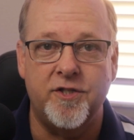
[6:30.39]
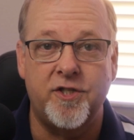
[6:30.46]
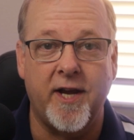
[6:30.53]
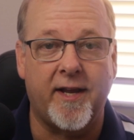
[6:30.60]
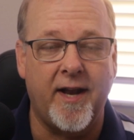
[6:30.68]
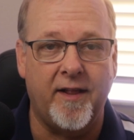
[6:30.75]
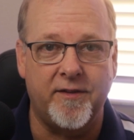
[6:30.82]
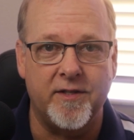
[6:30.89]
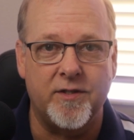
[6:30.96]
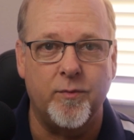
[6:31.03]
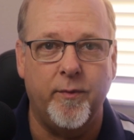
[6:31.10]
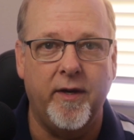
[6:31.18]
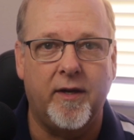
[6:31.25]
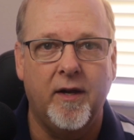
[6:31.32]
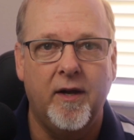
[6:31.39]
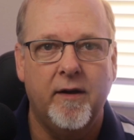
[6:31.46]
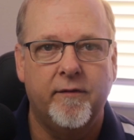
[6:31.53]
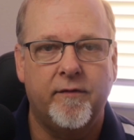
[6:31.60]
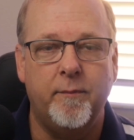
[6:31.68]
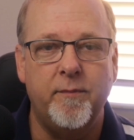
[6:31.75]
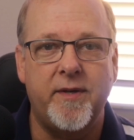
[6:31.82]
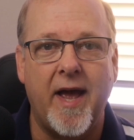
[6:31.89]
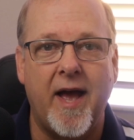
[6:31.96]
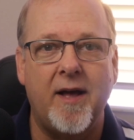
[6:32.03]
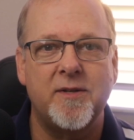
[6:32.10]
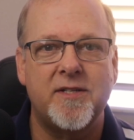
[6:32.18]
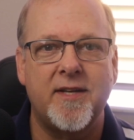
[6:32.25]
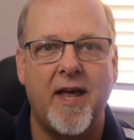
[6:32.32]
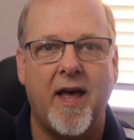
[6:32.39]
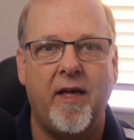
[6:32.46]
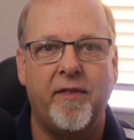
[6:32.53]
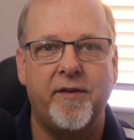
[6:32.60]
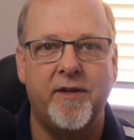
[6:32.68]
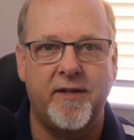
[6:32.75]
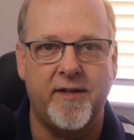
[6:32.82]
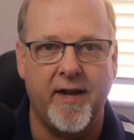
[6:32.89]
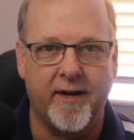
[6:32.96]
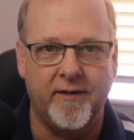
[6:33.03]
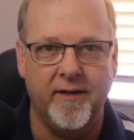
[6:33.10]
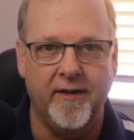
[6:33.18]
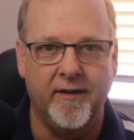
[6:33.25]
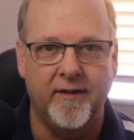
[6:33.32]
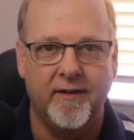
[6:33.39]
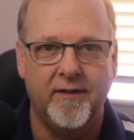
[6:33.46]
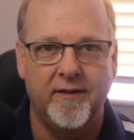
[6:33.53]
Check it out this week from Down South Detecting.